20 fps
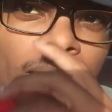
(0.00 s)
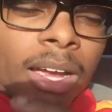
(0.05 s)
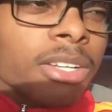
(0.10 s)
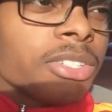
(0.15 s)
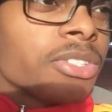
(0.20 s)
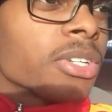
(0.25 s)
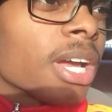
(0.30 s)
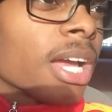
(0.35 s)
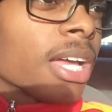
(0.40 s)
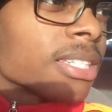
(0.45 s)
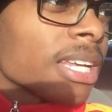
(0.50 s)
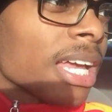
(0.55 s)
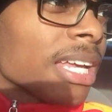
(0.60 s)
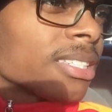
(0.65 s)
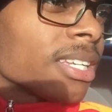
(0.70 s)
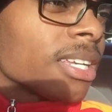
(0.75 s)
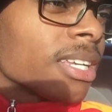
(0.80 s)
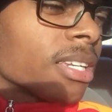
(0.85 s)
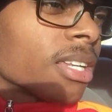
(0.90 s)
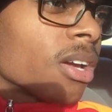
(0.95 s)
Alright you guys,
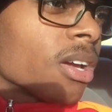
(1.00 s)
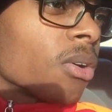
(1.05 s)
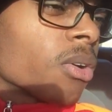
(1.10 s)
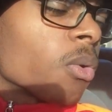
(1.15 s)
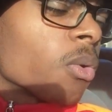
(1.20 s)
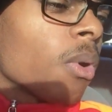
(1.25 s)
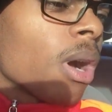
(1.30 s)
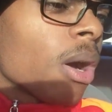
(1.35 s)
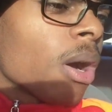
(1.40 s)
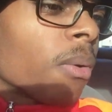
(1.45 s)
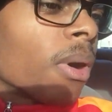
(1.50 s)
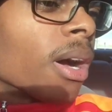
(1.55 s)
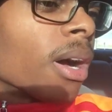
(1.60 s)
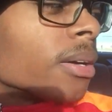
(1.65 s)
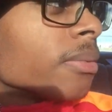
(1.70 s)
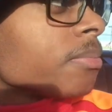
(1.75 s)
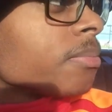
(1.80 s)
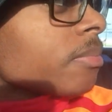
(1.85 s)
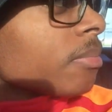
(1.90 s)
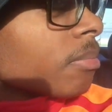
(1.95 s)
I said to go to
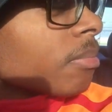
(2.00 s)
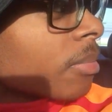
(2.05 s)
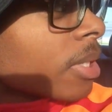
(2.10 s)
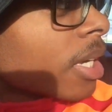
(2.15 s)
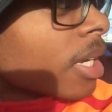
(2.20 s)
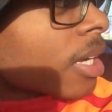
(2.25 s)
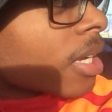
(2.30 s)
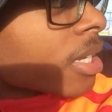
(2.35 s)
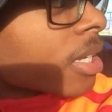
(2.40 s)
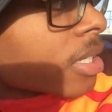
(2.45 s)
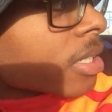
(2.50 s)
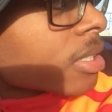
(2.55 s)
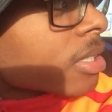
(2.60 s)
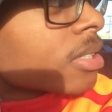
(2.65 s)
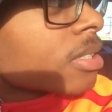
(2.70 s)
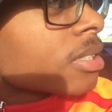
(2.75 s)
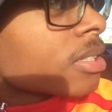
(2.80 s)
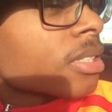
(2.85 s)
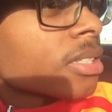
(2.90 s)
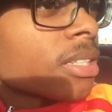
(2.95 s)
Wawa
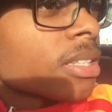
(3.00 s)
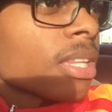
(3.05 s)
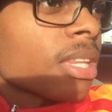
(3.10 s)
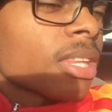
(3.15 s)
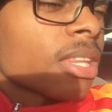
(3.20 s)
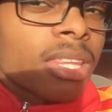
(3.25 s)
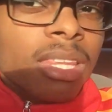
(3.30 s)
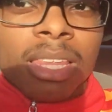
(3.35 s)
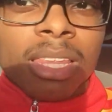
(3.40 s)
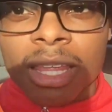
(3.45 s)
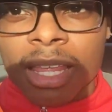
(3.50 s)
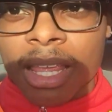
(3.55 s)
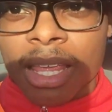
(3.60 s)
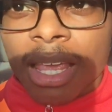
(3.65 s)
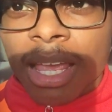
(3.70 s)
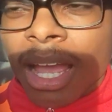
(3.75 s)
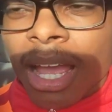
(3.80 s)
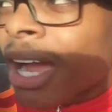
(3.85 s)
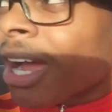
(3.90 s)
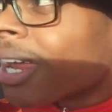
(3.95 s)
because
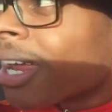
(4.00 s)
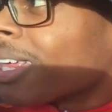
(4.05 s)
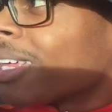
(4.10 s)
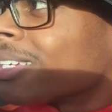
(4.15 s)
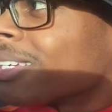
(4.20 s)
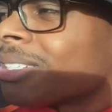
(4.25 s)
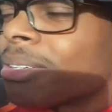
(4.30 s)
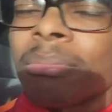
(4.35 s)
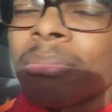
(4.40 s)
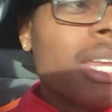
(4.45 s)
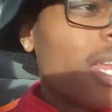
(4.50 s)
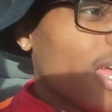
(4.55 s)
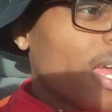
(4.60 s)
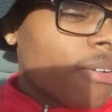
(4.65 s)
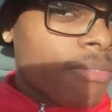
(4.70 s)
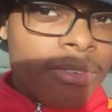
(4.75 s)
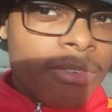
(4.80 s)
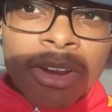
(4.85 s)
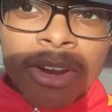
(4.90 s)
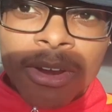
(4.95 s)
I gotta get some money
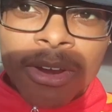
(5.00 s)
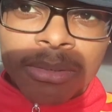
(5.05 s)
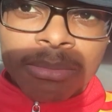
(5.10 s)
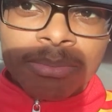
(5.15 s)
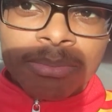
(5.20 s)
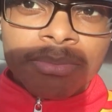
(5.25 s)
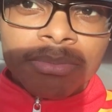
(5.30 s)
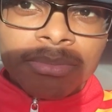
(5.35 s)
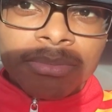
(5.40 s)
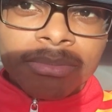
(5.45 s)
out for her.